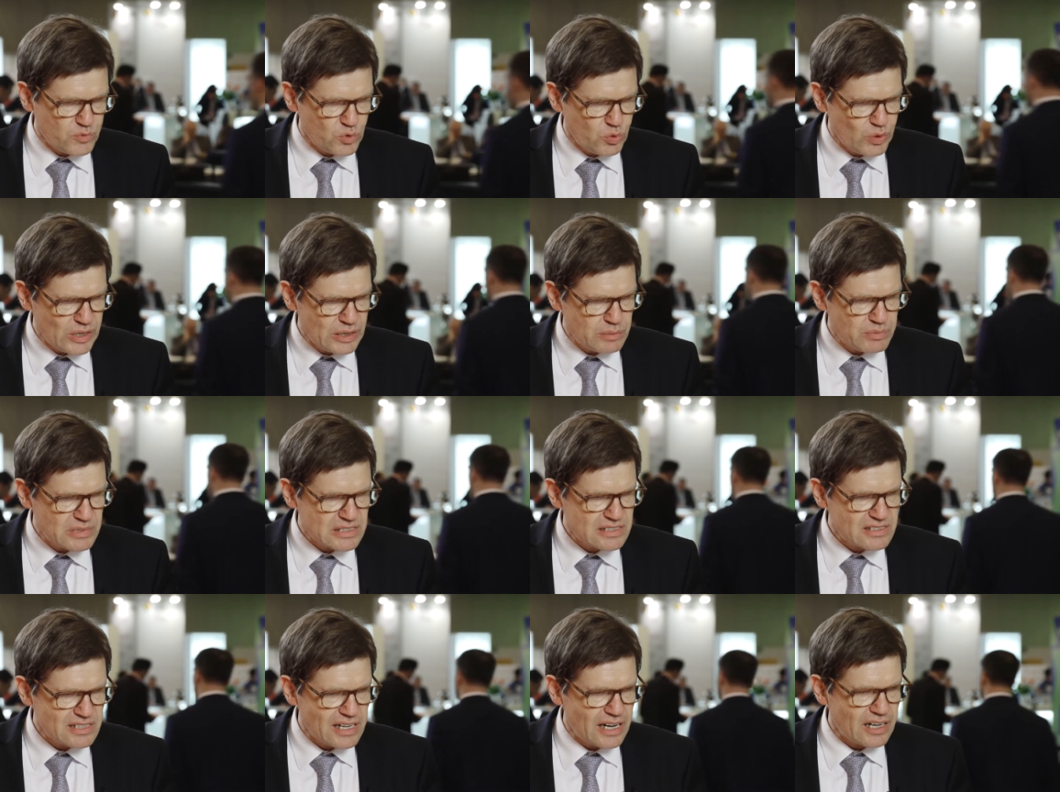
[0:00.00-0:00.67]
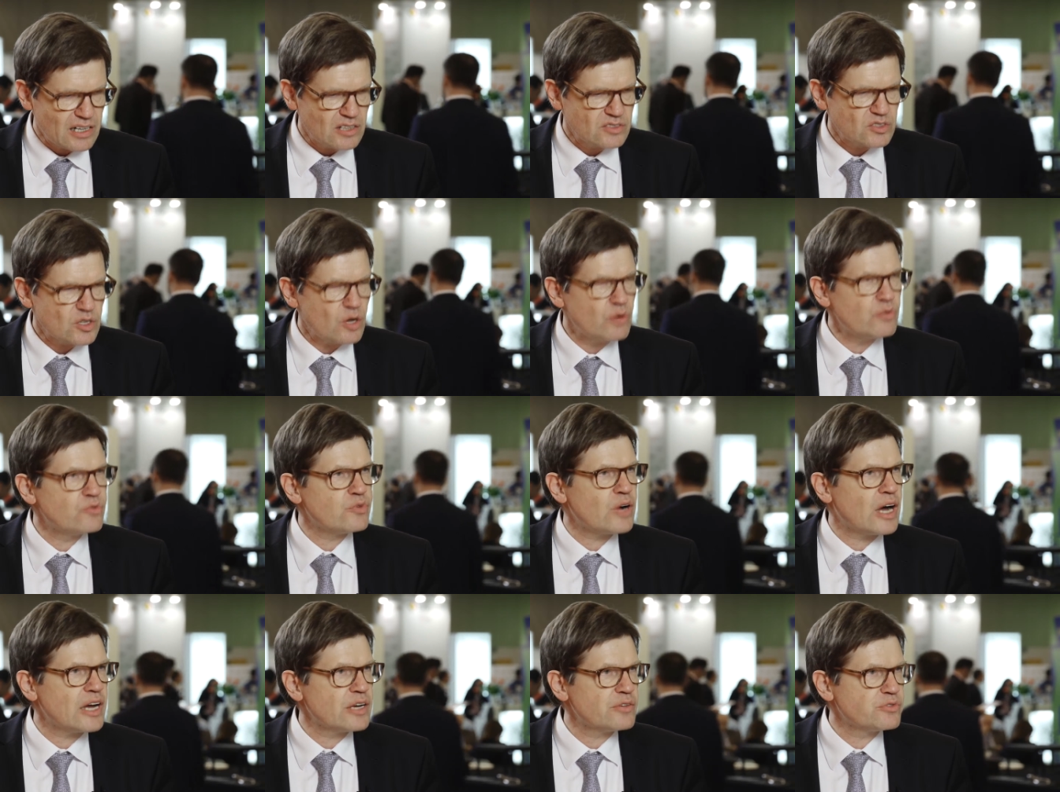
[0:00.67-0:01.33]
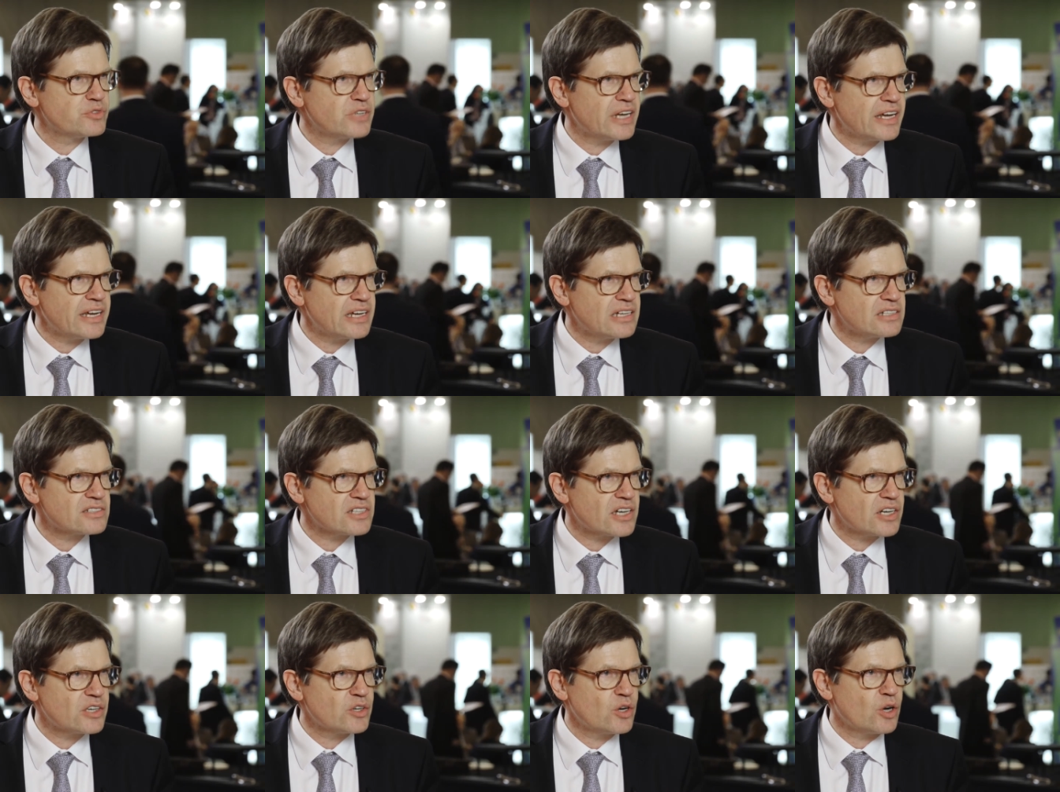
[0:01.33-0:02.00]
treatment cycles of 5
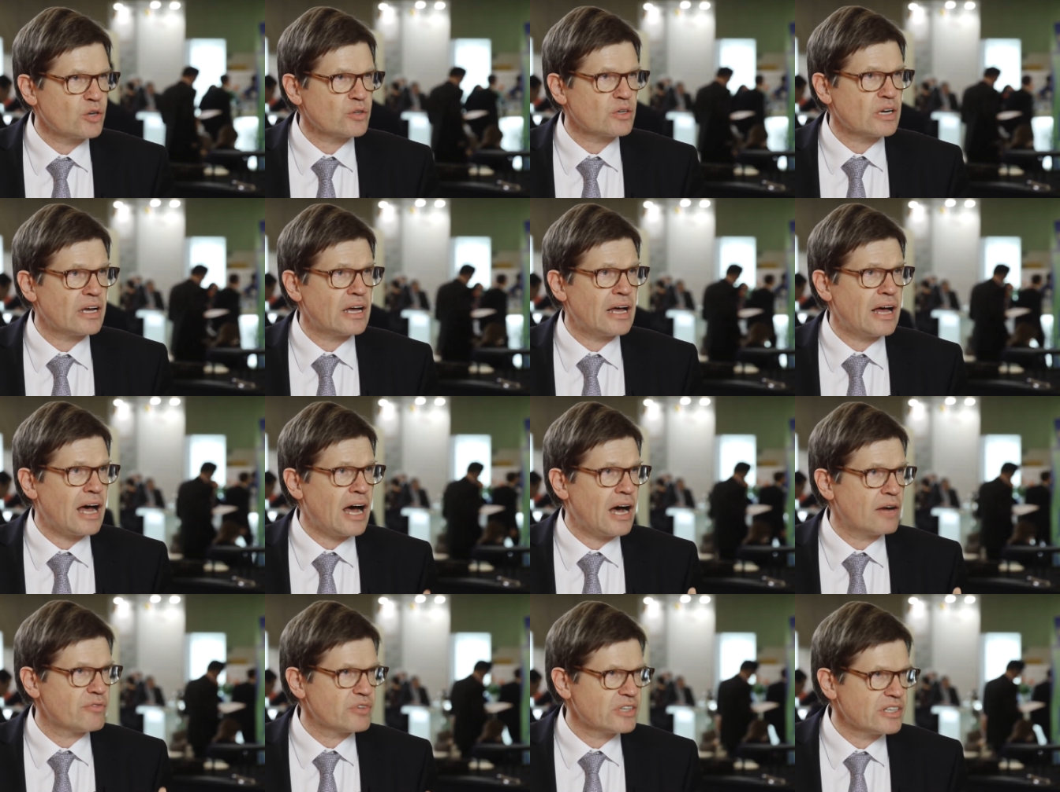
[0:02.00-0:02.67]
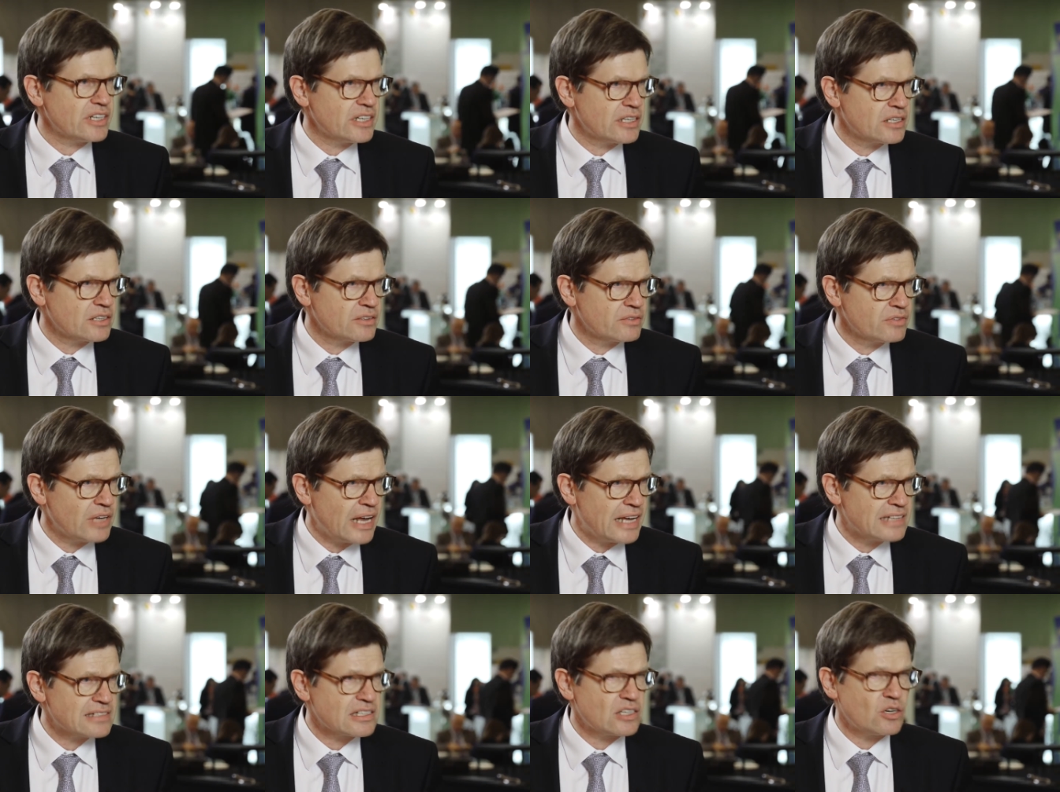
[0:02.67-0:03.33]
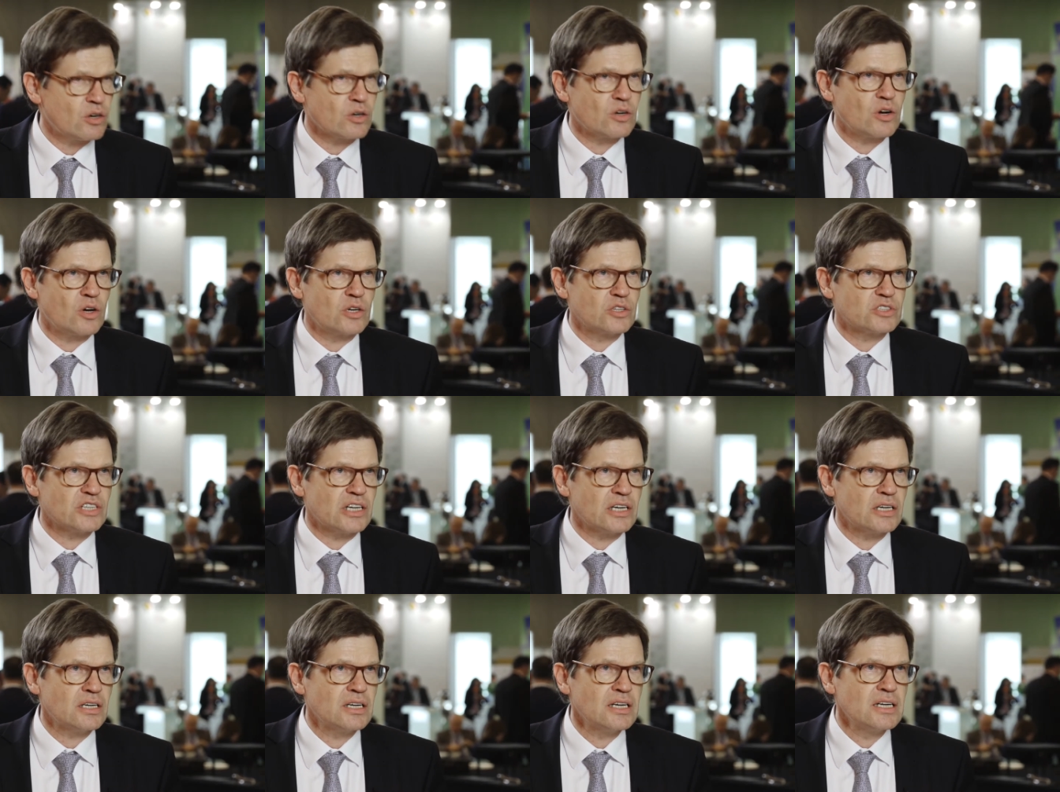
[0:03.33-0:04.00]
days and not a half a year as in
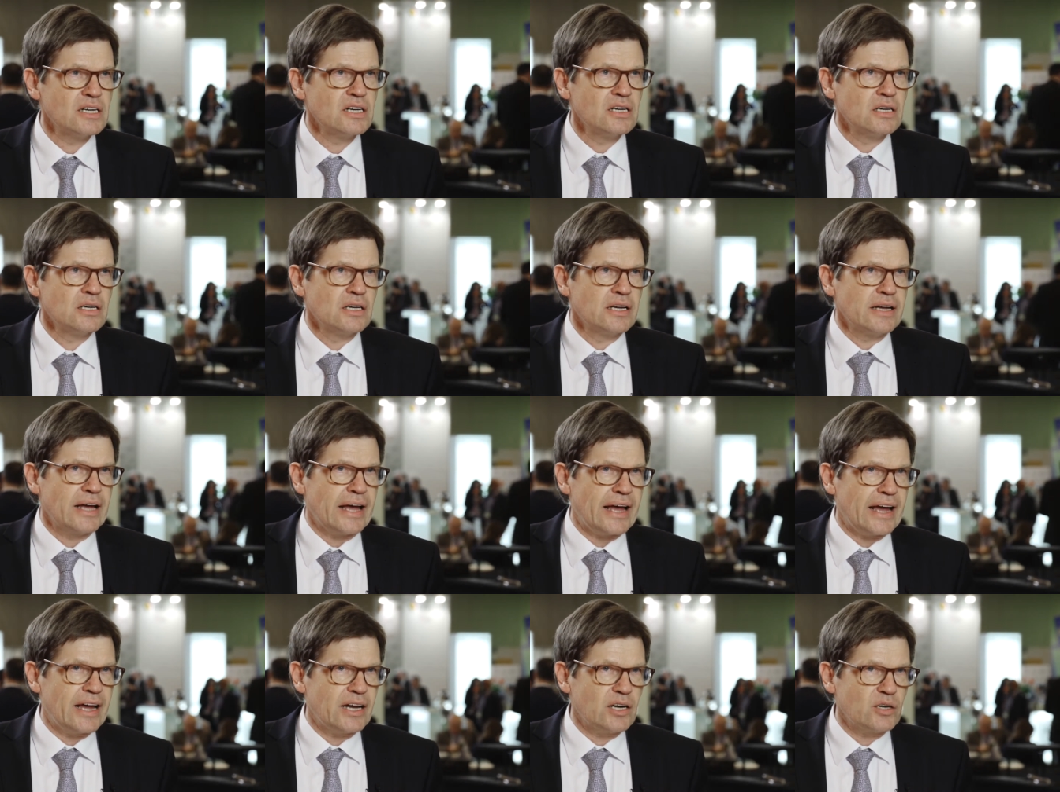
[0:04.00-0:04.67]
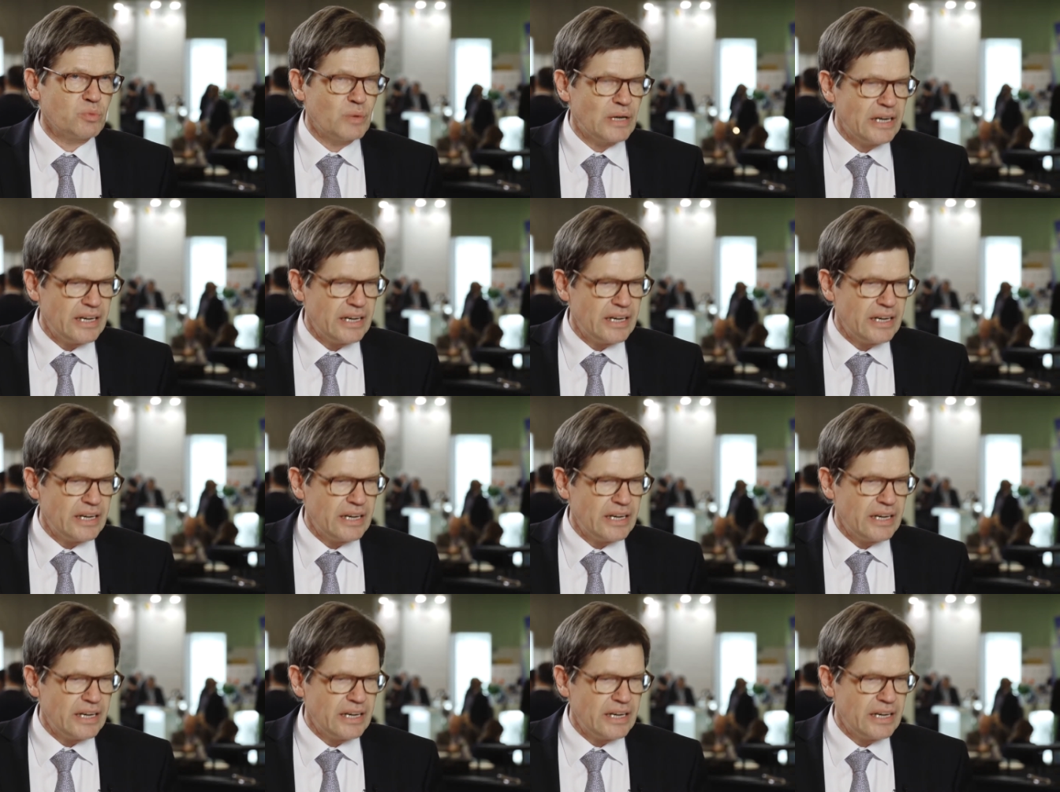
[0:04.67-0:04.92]
oncology. And